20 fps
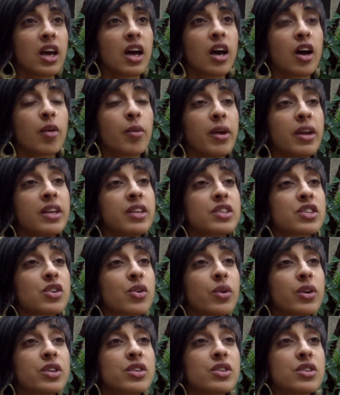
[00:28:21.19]
And
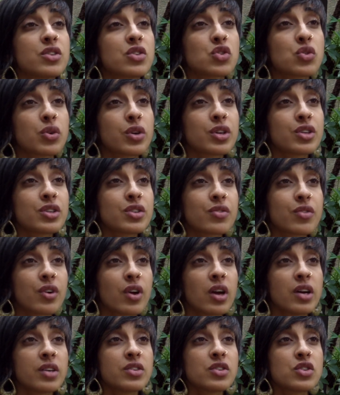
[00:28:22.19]
it's going to the source
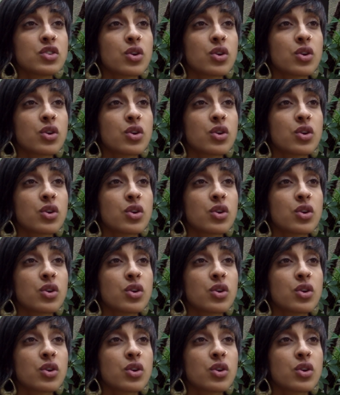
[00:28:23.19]
for us.